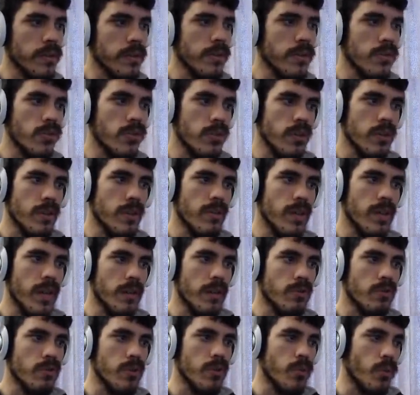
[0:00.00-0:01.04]
see if it
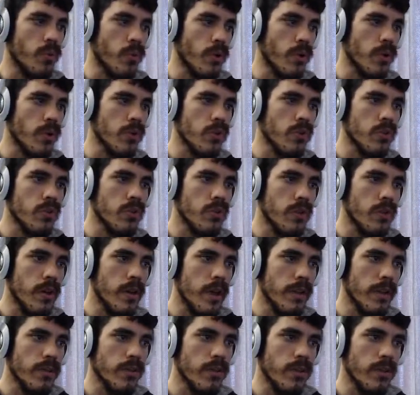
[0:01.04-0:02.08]
actually works
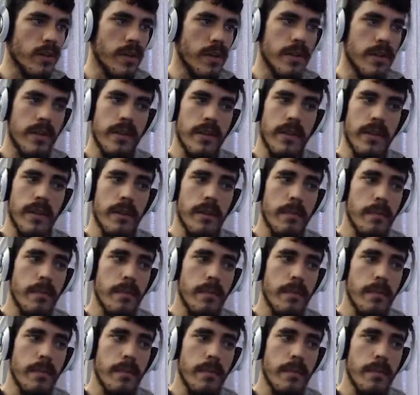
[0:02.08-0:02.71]
as intended.